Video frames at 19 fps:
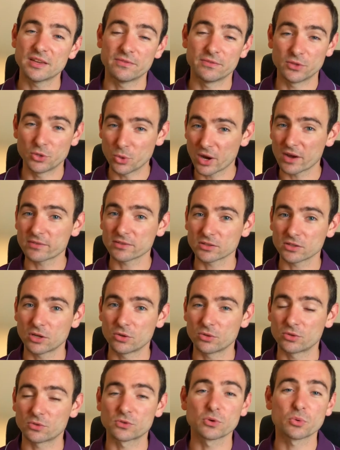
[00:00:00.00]
if you have a
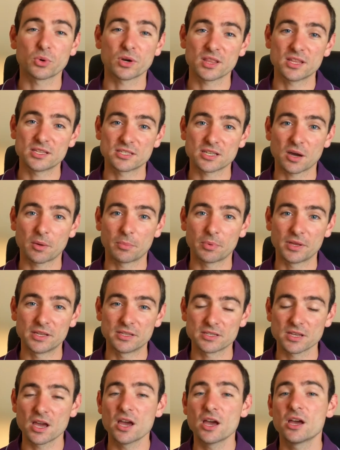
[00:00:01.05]
loan through one of these
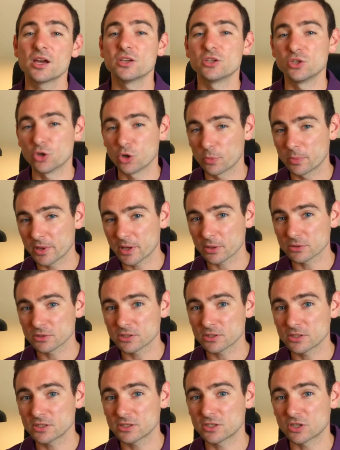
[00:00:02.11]
companies, you'll be able
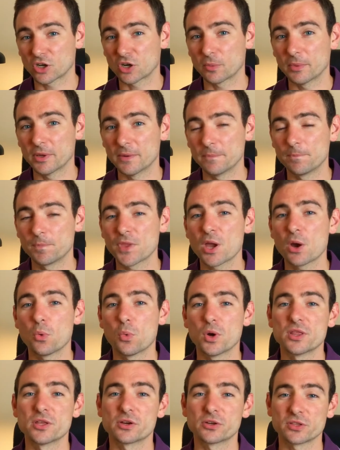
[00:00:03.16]
to determine
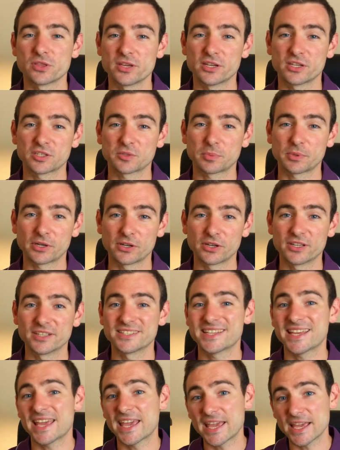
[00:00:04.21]
whether the
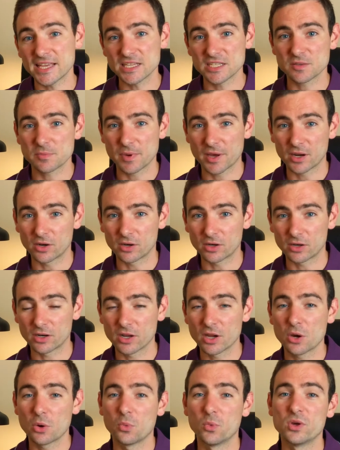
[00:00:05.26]
experience is better
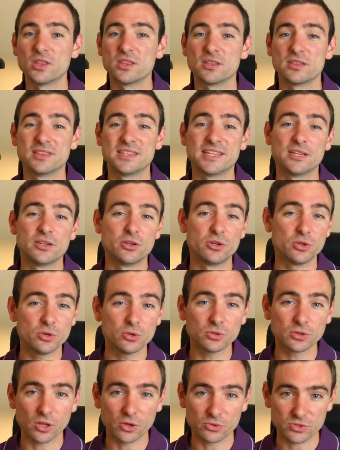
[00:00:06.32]
with the new
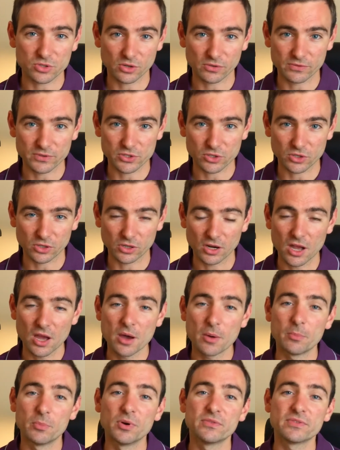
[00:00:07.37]
loan servicer
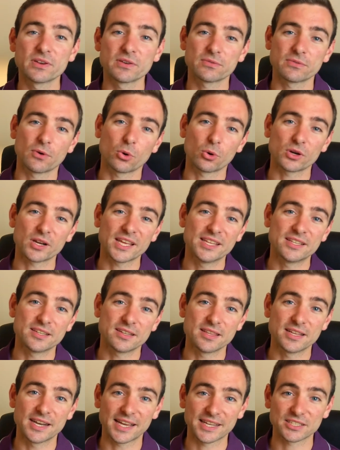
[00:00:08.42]
moving forward into
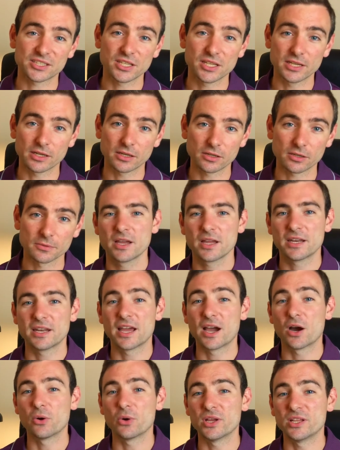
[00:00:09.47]
the next year.
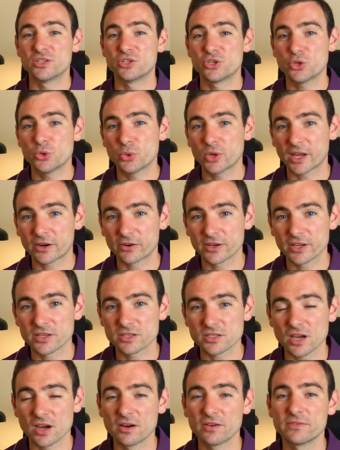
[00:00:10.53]
Now, in two areas
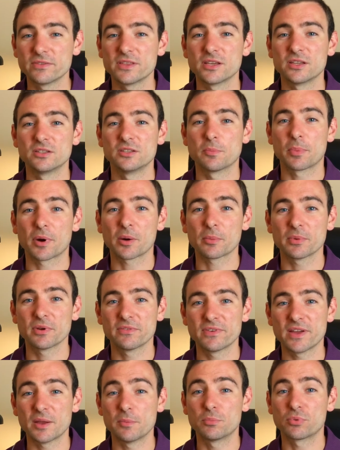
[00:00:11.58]
of the Department of
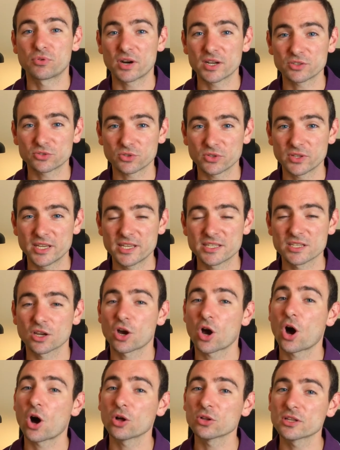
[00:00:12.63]
Ed press release
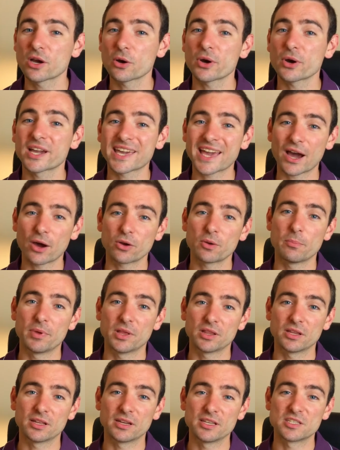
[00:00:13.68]
called
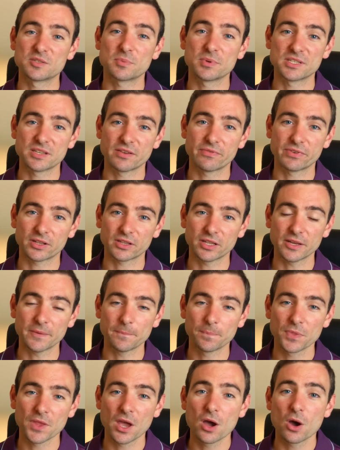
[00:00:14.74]
accountability specifically,
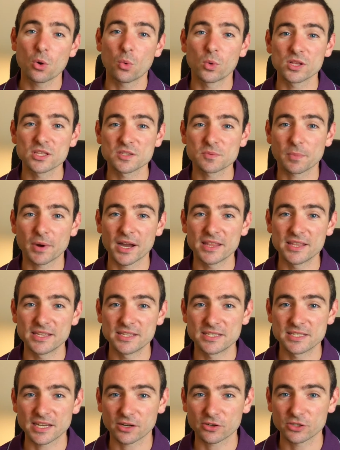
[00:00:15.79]
once by the
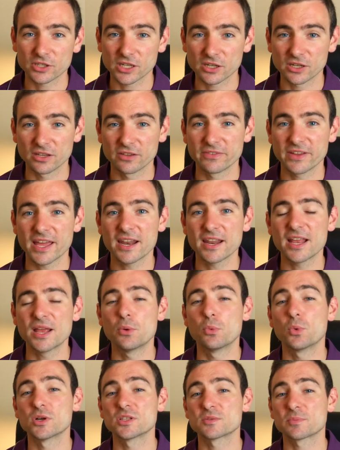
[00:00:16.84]
Secretary of Ed
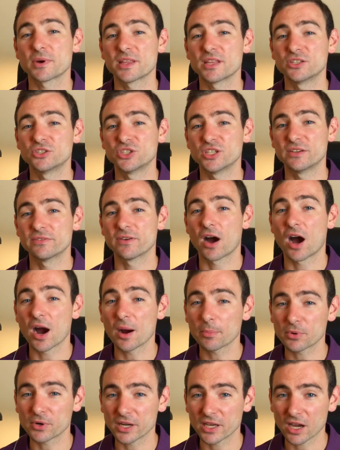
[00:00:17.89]
and once by the Chief
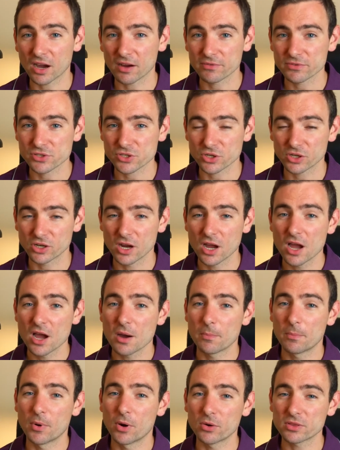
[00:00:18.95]
Operating Officer,
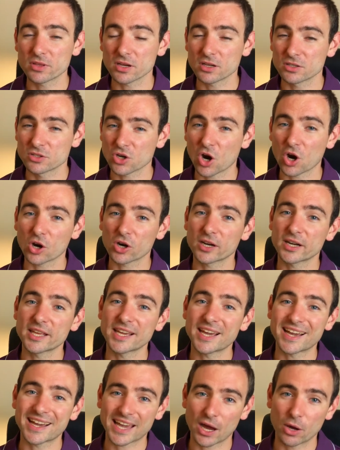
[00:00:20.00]
both targeting
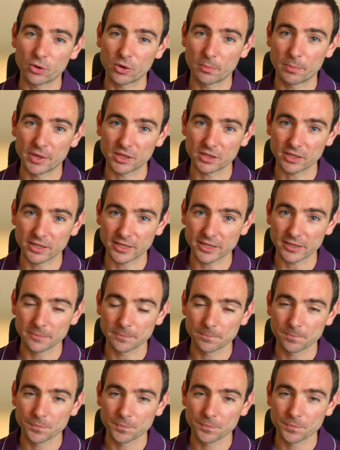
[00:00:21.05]
accountability.